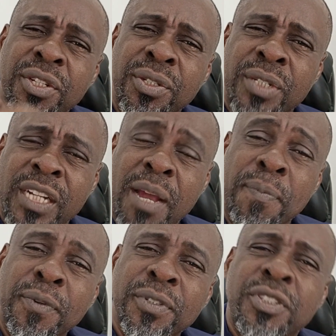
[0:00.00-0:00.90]
You can
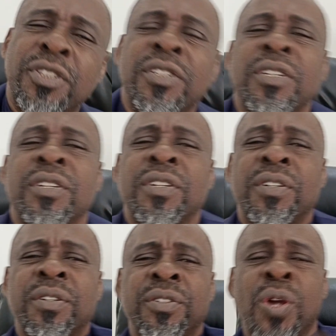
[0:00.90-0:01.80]
approach
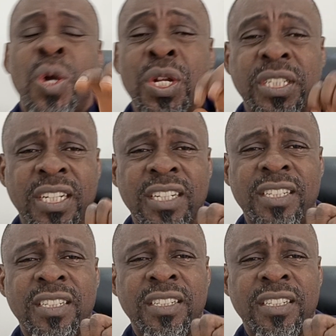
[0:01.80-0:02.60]
your content.